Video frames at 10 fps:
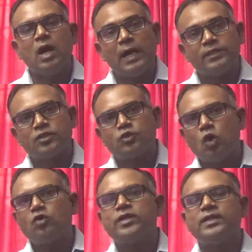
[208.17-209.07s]
either
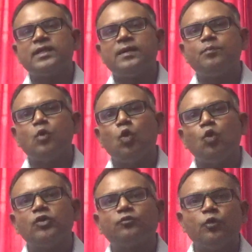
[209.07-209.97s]
conquering them
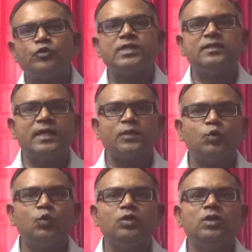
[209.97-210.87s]
or forcing their
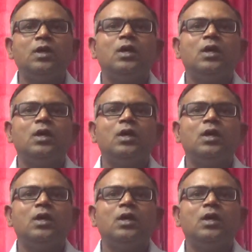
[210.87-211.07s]
rulers